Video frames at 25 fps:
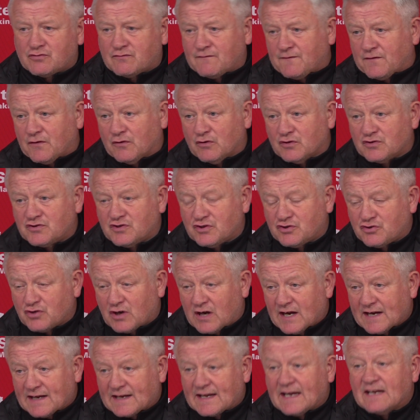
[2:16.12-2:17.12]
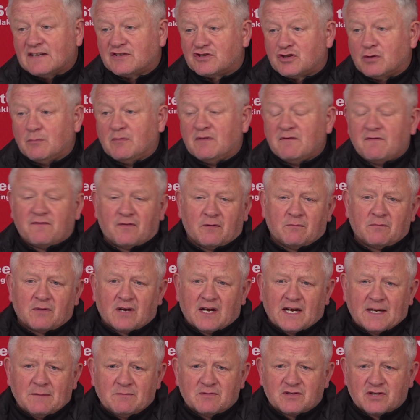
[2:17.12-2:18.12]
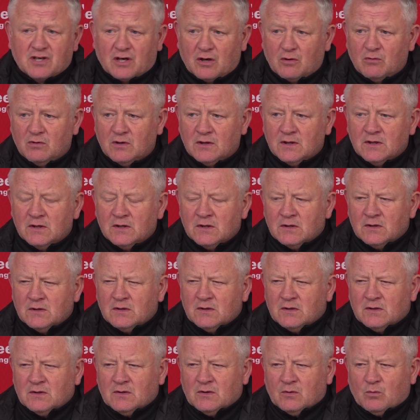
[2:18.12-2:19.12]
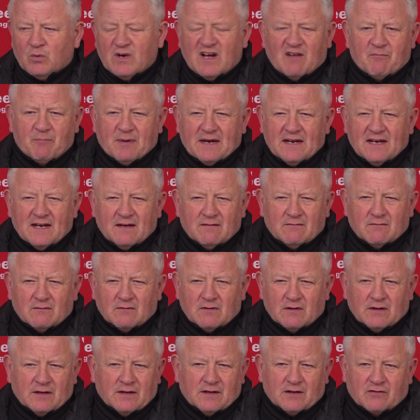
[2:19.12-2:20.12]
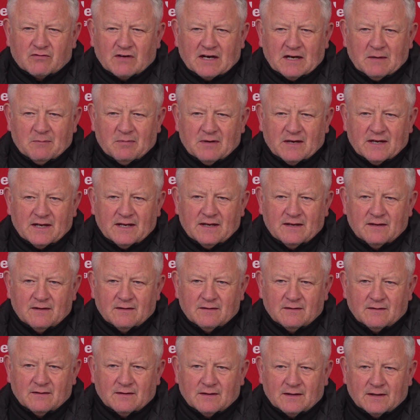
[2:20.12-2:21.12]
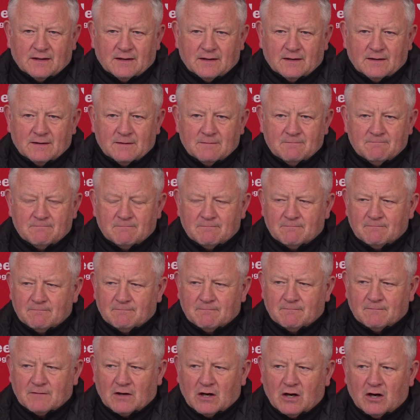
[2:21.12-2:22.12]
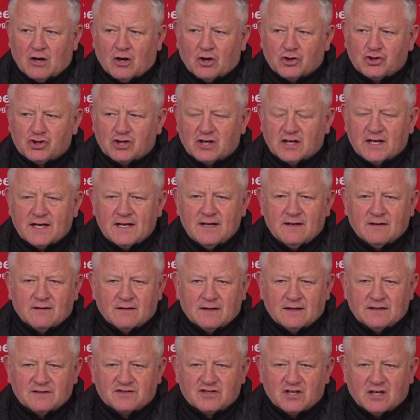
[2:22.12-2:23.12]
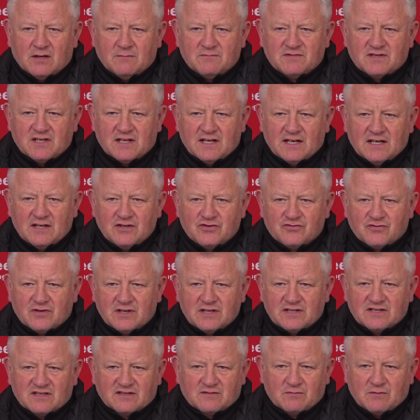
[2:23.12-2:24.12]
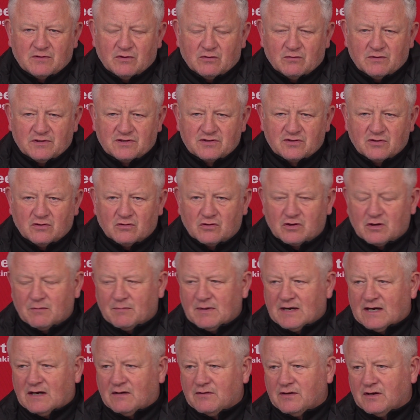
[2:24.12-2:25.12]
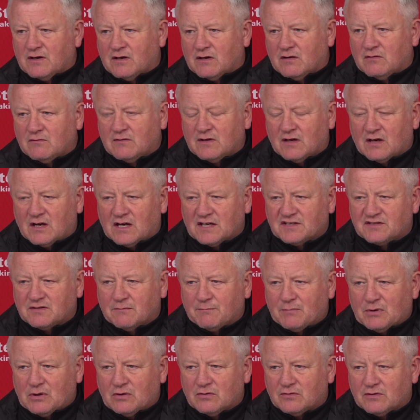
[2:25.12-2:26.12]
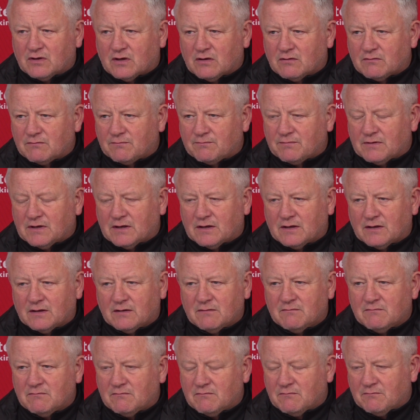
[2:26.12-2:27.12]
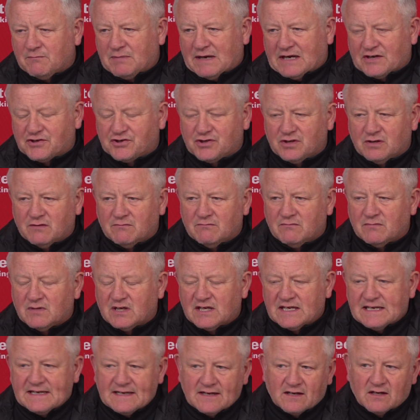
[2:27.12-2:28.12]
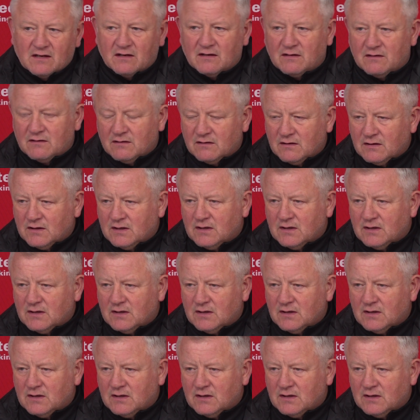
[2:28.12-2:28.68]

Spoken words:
for us to try and get something from game. So we have been it incredibly harshly in terms of the injuries, as we always talk about. You know, the likes of Baldock, Basham, Egan.